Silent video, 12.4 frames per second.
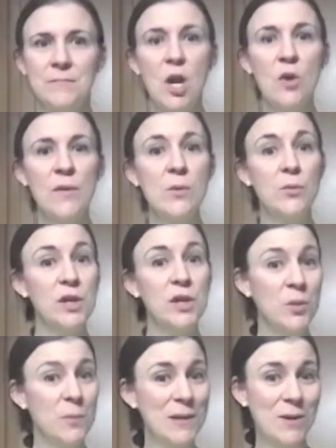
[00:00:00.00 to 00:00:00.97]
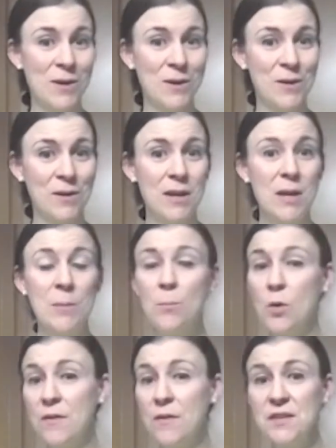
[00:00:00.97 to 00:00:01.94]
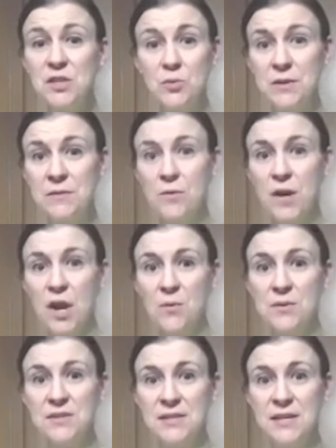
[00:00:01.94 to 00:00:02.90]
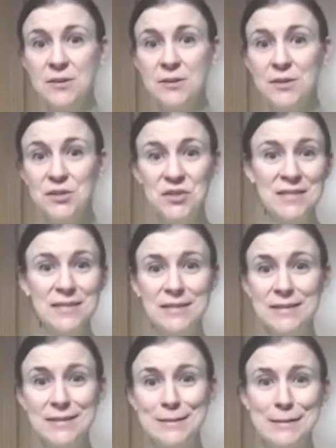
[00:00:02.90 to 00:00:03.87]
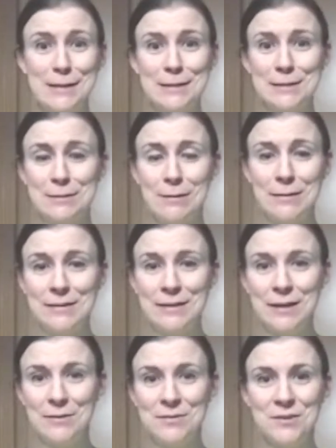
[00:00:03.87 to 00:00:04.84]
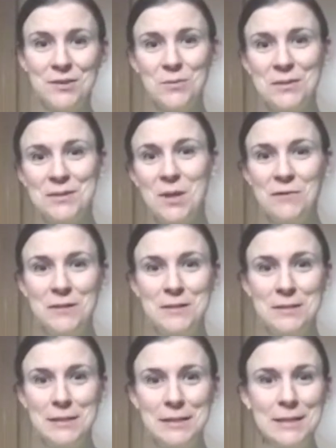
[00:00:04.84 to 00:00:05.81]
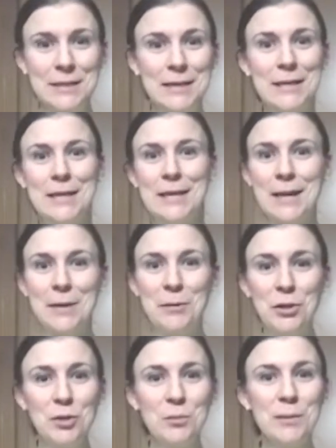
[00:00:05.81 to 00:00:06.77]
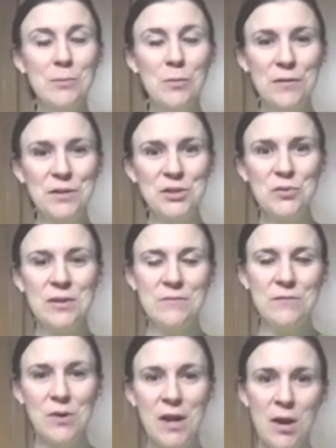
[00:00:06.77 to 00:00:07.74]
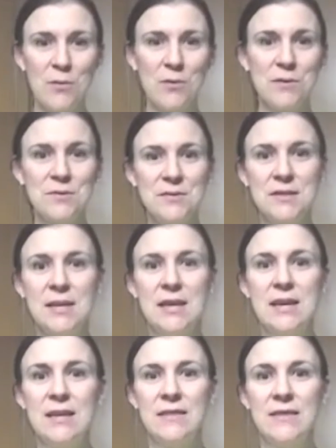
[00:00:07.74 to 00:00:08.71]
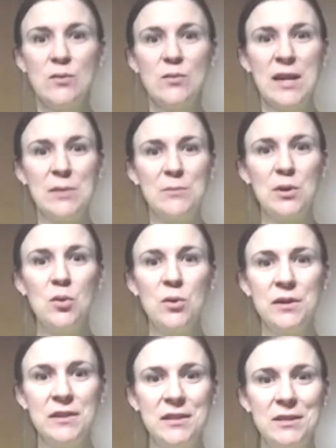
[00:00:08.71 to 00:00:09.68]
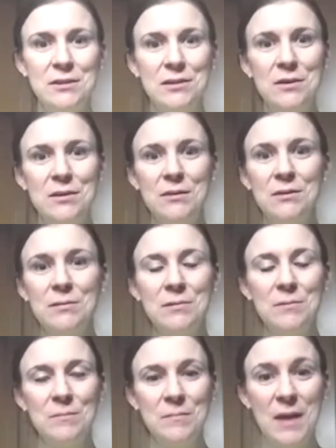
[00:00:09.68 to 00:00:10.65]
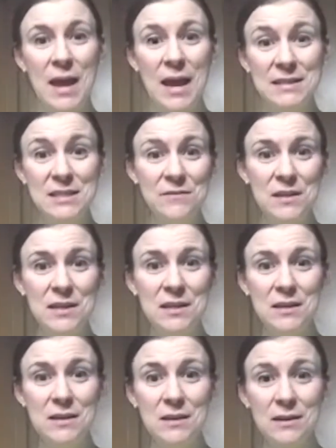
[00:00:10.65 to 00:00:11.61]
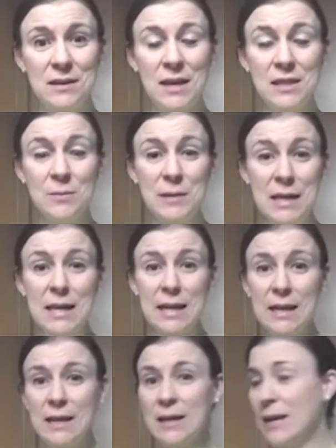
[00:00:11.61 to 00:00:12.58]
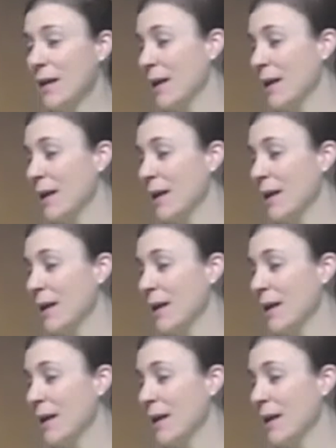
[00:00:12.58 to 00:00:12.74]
All right, well, here we are, more than 24 hours later. As you can see, the sun has gone down, so it's obviously a little bit more than 24 hours than when I recorded the activity at the beginning.